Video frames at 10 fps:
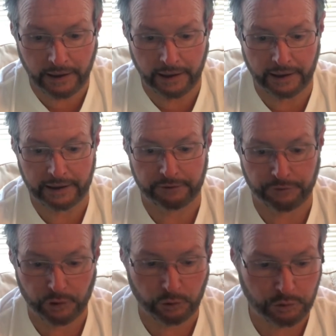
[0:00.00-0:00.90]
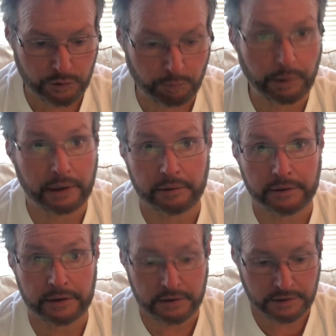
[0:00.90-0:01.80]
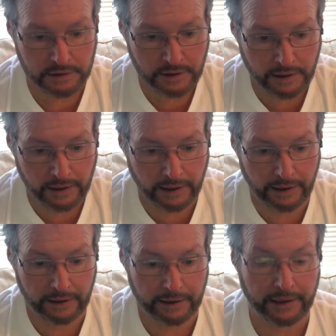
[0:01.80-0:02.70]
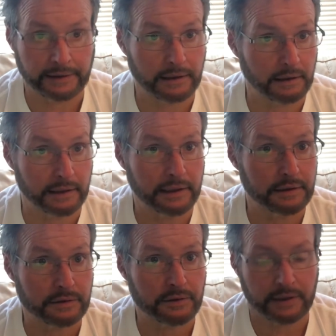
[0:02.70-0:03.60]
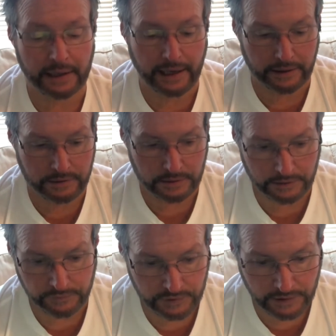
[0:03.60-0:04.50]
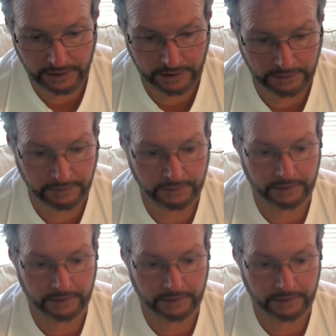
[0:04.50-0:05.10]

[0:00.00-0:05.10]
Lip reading: It fuels bitterness, and it leads to the action of sin.